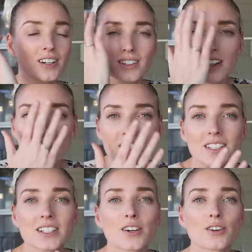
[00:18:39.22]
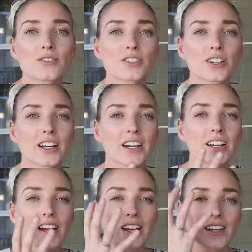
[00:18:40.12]
glossy over
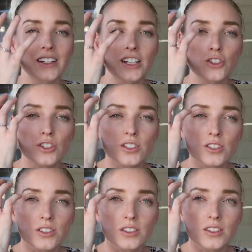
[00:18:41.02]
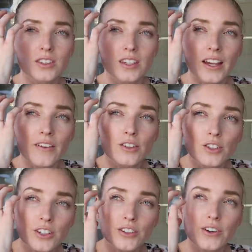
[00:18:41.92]
it, and it just, they have a
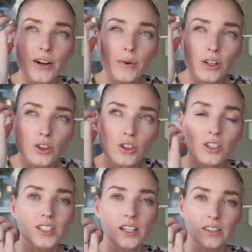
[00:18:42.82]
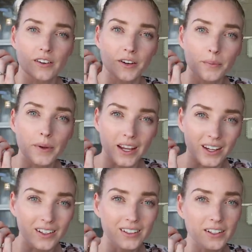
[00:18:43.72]
look in their eye where it looks like they're in
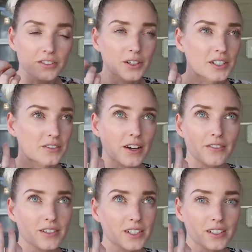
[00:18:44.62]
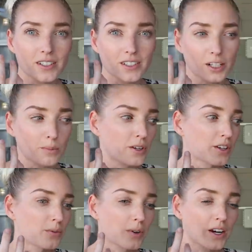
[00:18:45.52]
pain. If you guys have ever seen a sick
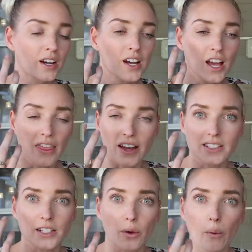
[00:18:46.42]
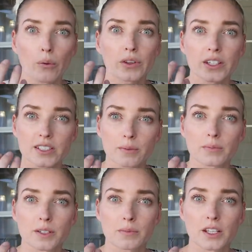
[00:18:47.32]
bird where that's the ah. only
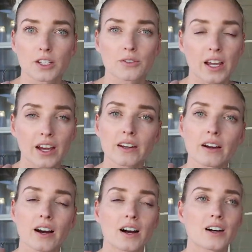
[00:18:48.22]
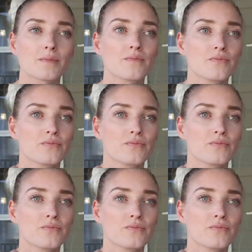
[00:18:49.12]
symptom that you get, um,